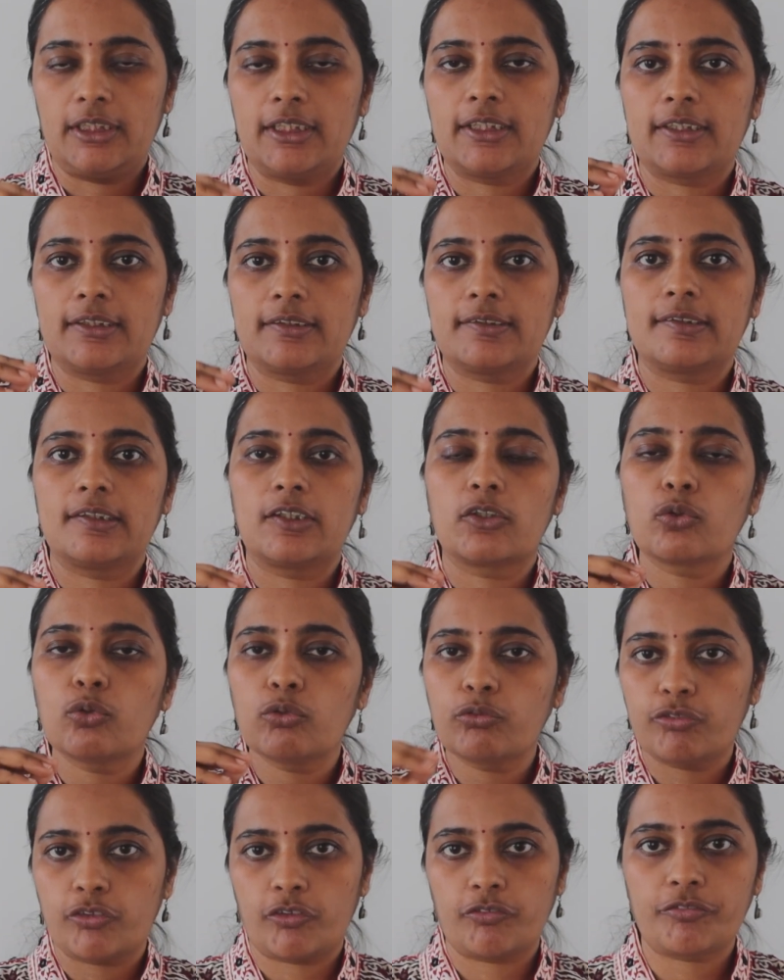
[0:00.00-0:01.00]
It is the
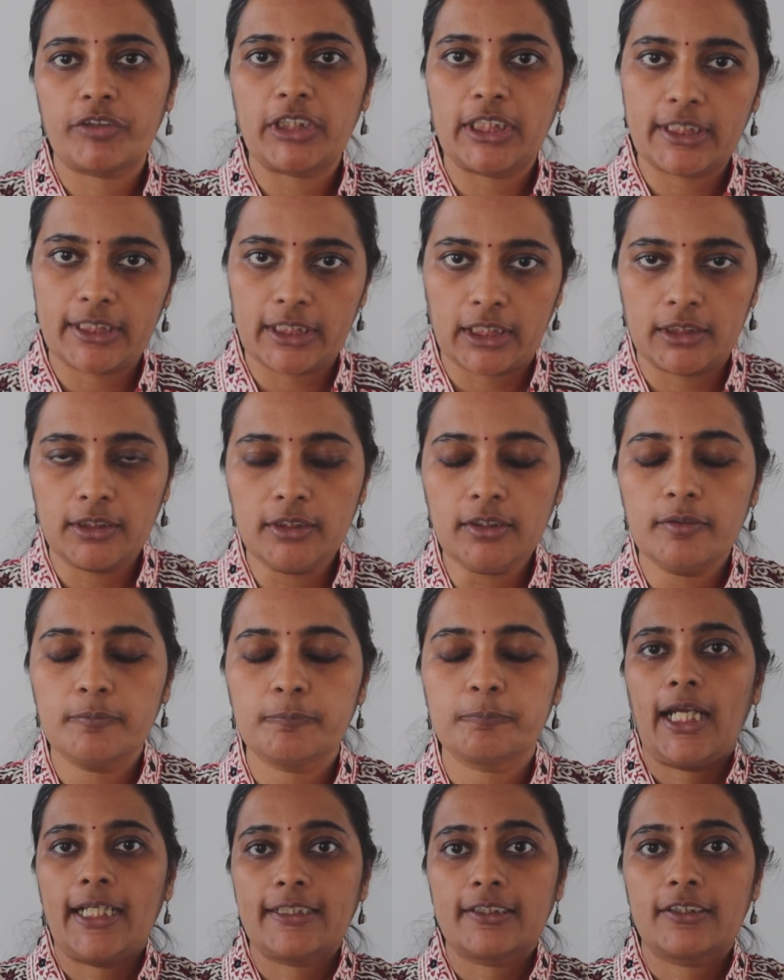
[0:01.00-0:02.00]
roof of the tongue,
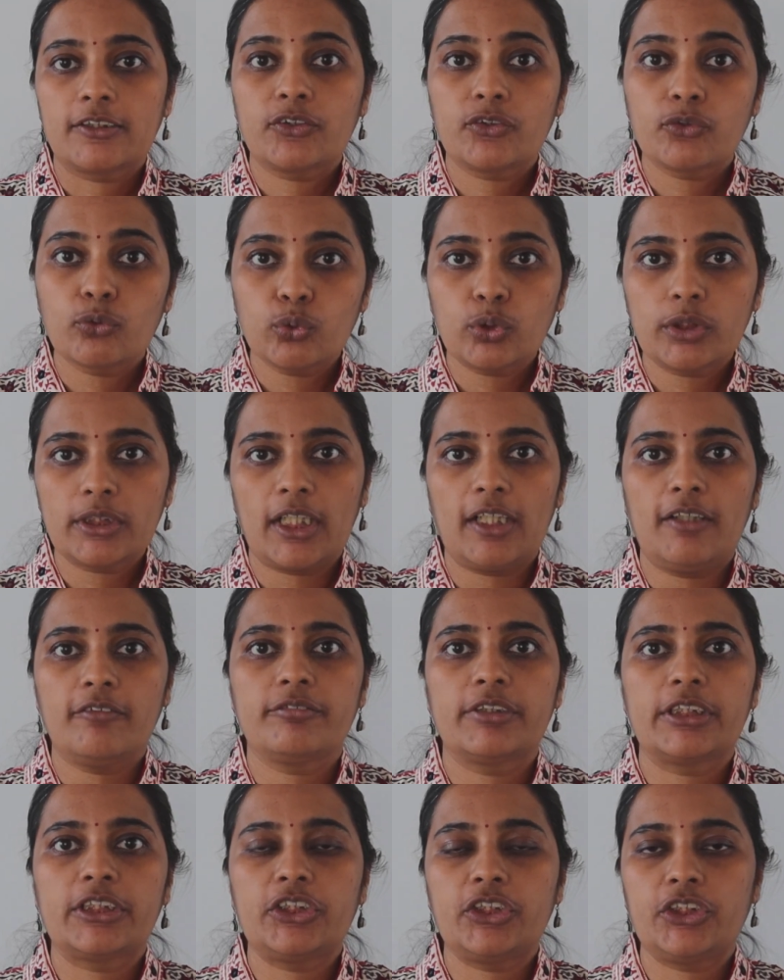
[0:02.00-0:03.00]
and the sutra
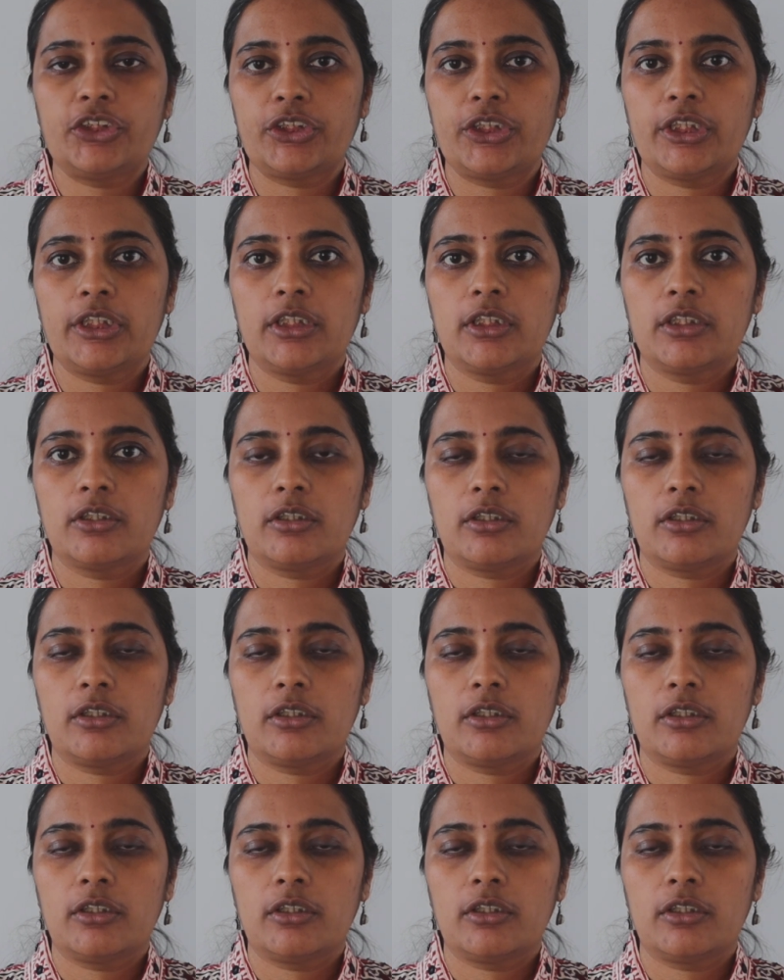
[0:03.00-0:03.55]
which